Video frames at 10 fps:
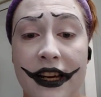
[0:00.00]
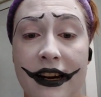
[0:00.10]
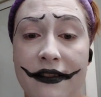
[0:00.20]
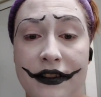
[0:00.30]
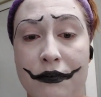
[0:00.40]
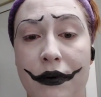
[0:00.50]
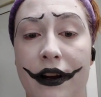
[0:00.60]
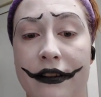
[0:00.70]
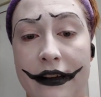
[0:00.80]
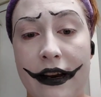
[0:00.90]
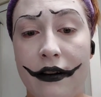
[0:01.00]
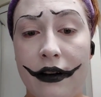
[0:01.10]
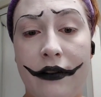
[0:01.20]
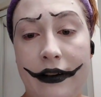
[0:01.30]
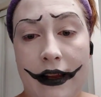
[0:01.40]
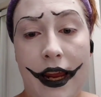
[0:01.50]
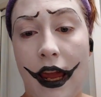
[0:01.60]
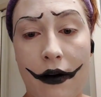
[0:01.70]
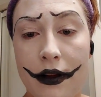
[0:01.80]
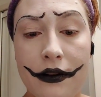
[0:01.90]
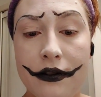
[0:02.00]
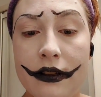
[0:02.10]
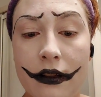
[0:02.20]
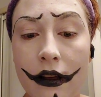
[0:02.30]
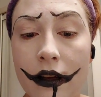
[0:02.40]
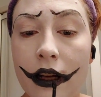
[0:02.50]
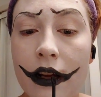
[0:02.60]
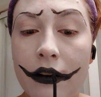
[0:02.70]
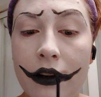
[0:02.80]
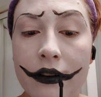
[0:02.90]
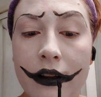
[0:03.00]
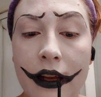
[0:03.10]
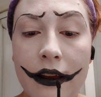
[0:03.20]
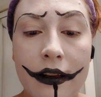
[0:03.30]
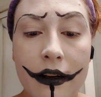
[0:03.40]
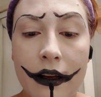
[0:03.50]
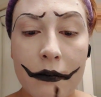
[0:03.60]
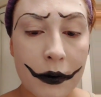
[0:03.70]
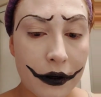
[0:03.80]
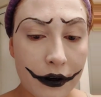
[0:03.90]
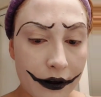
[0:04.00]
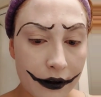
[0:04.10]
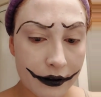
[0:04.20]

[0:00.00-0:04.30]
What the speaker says: it at this point because I don't even like how it used to look. Like, I don't even like it anymore.